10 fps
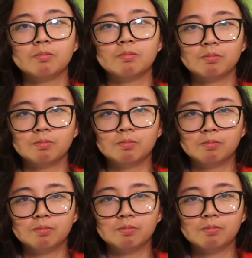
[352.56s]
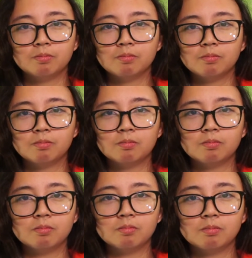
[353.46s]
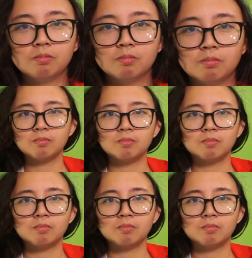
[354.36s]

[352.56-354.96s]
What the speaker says: (silence)